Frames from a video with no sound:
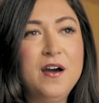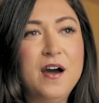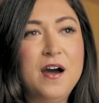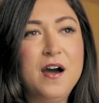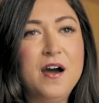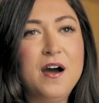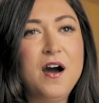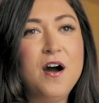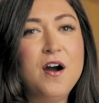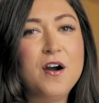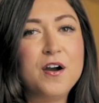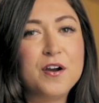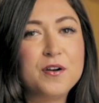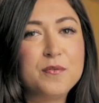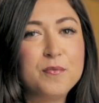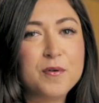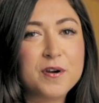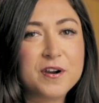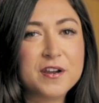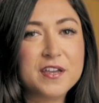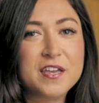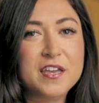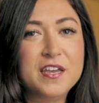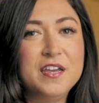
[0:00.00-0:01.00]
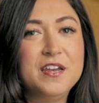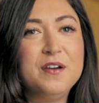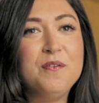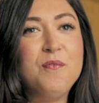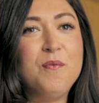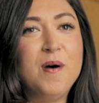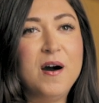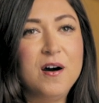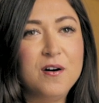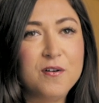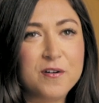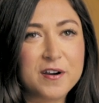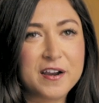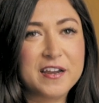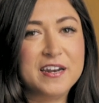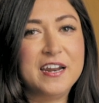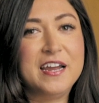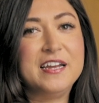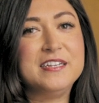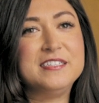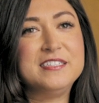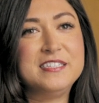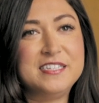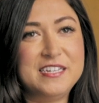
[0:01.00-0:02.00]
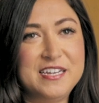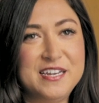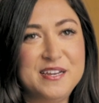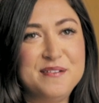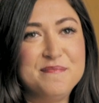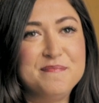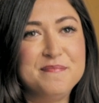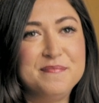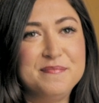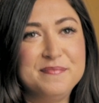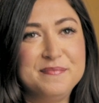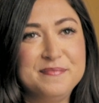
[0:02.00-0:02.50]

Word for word: a hardworking, well-organized team.